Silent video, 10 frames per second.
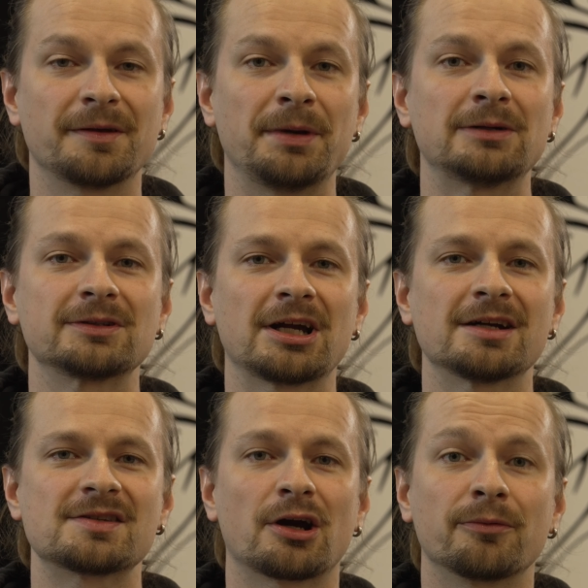meld
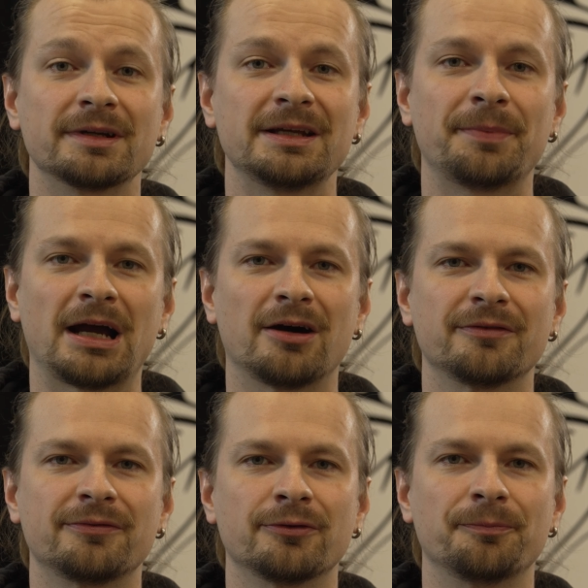cards are really
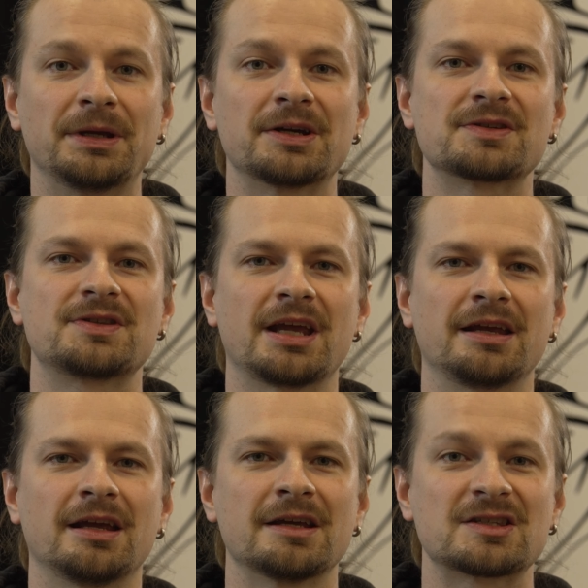powerful because
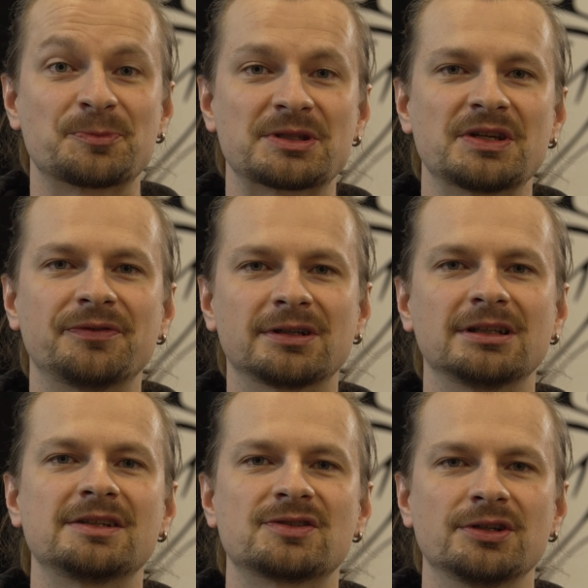they
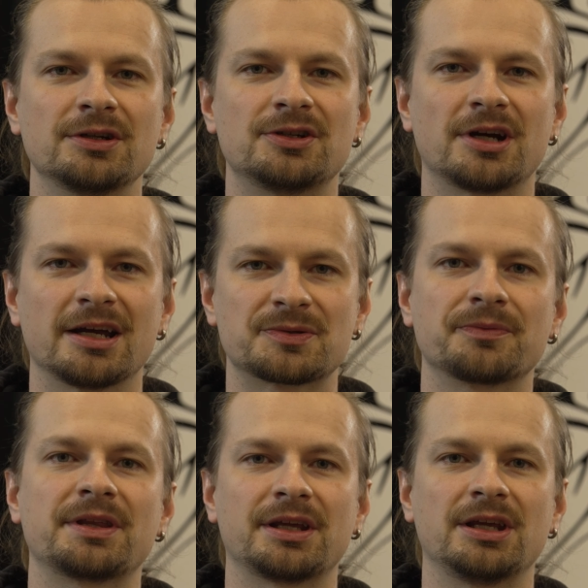specifically synergize
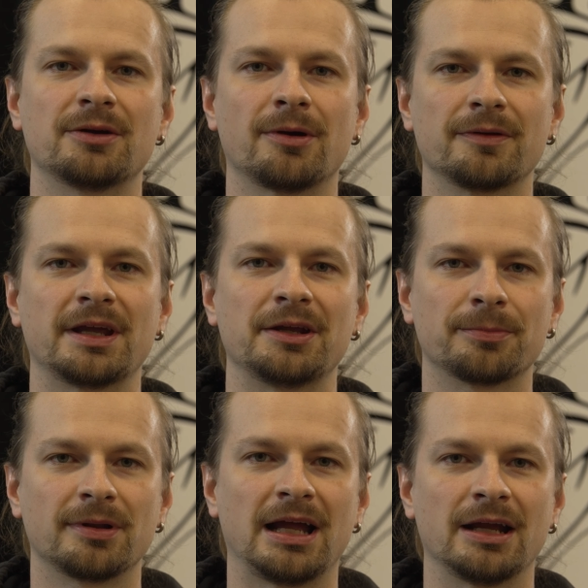with the hero that you're
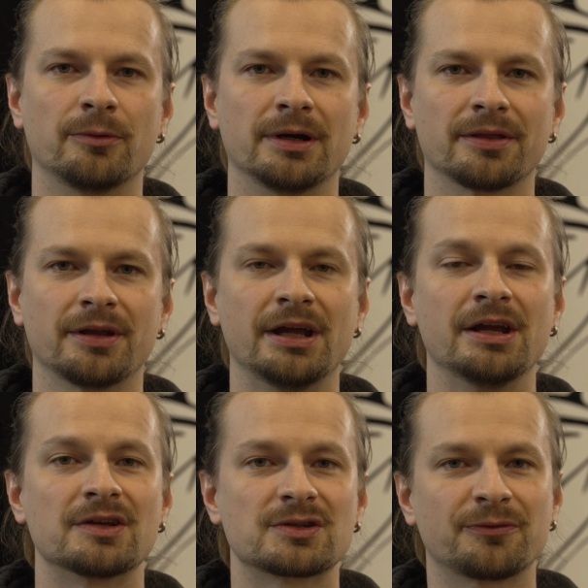playing
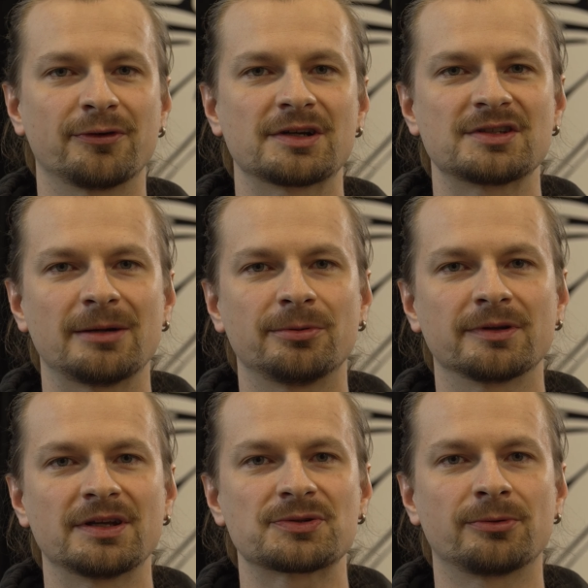with. So for example,
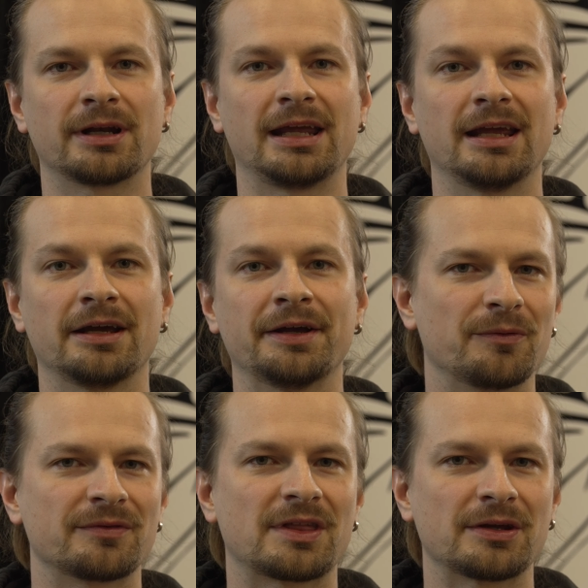this one here,
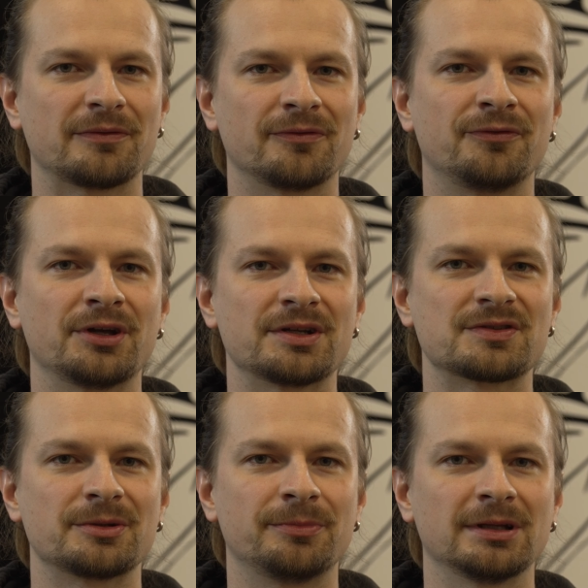with the
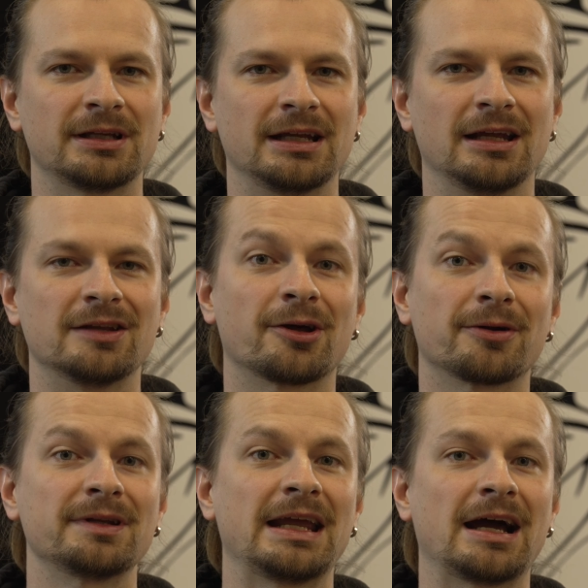Vidin's ability, not
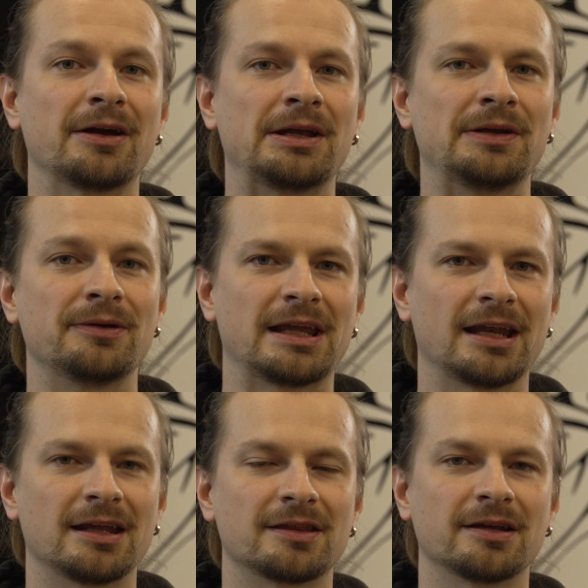only are you
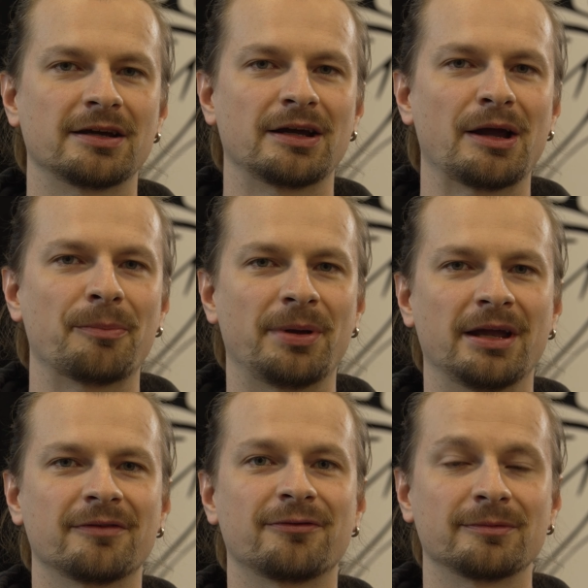getting the
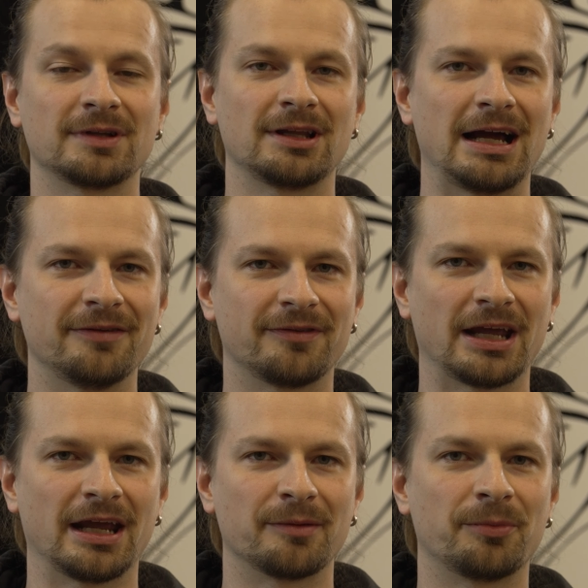ping from the life
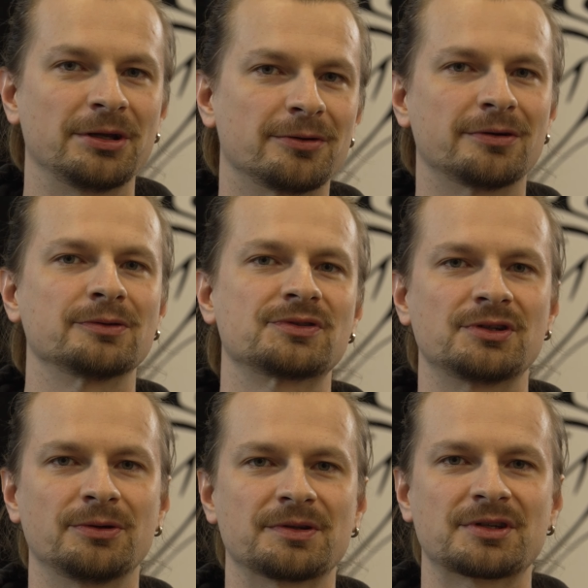gain, but you're also
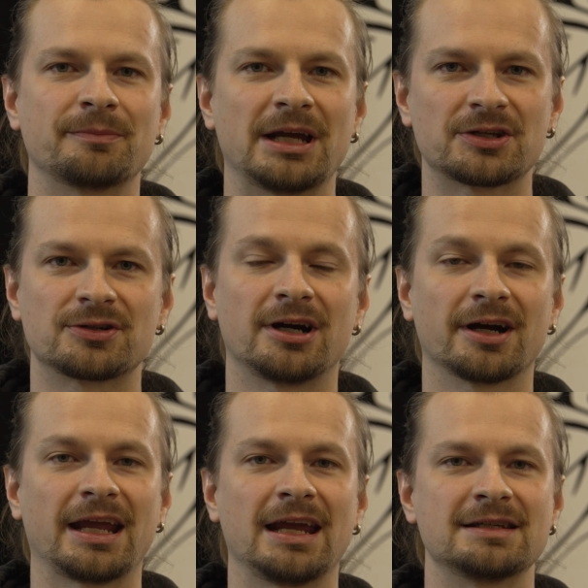doing some extra
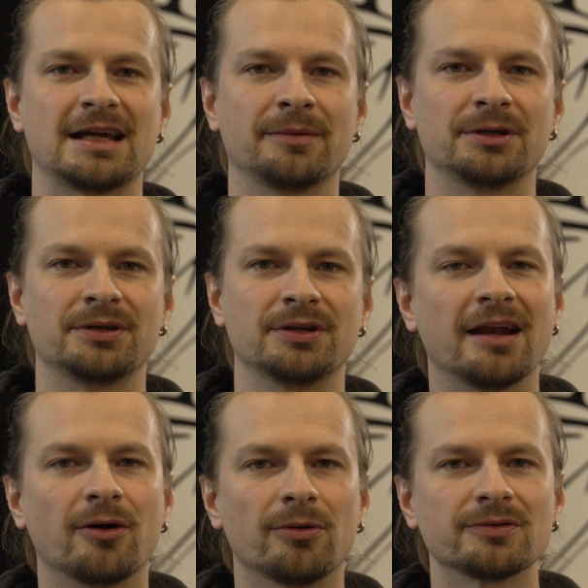arcane damage.
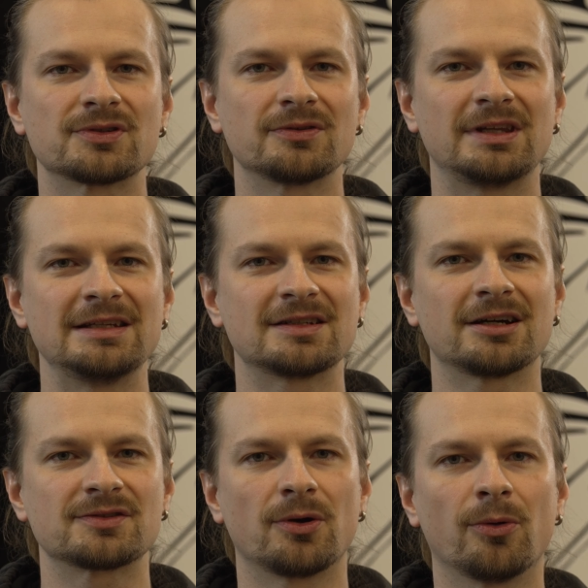And also these
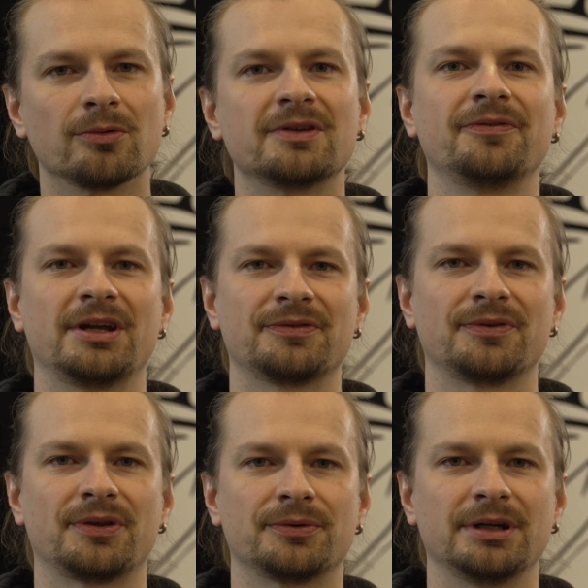cards all defend
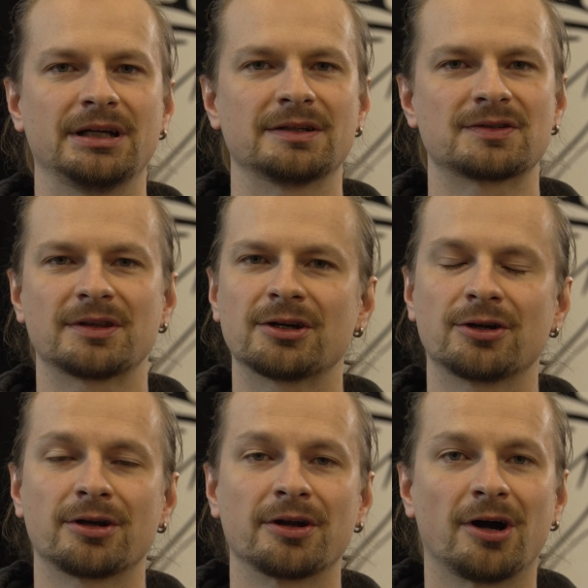for 3, so they're
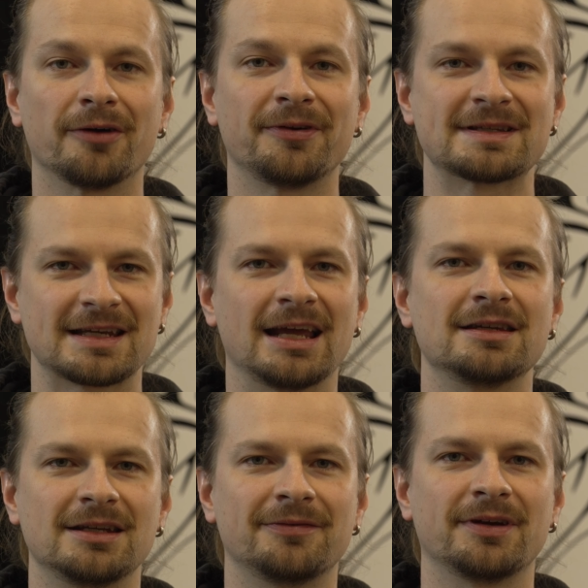good on offense
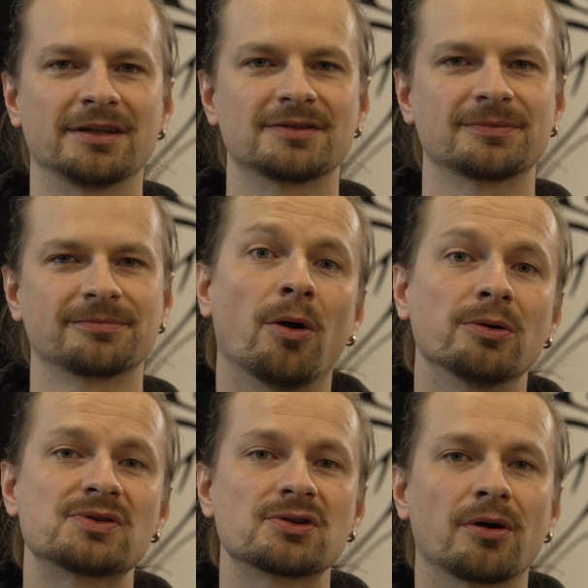and defense.
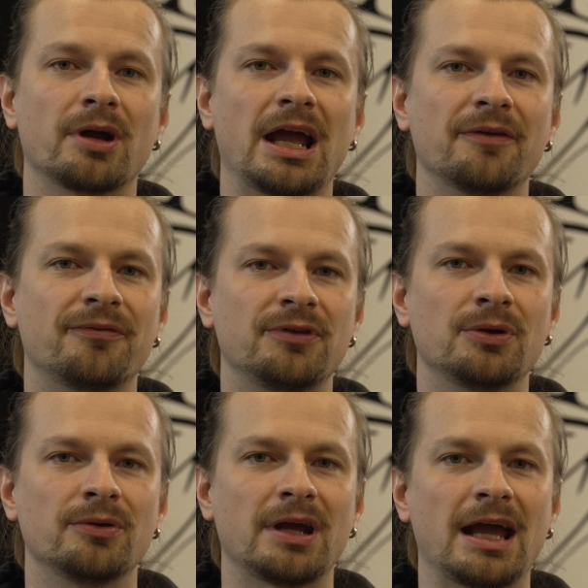Also, if
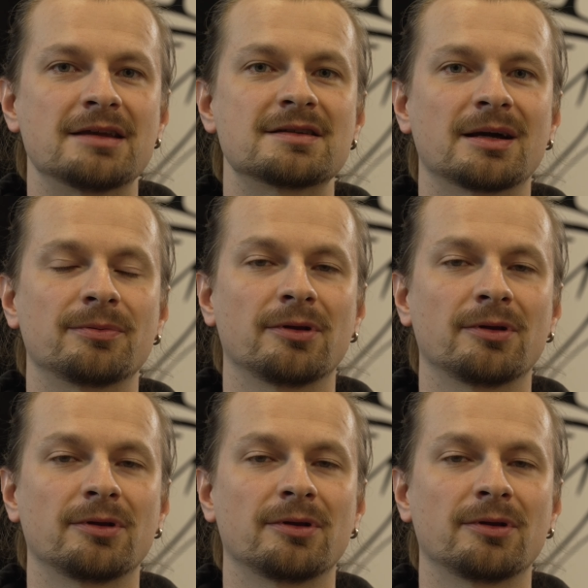you end up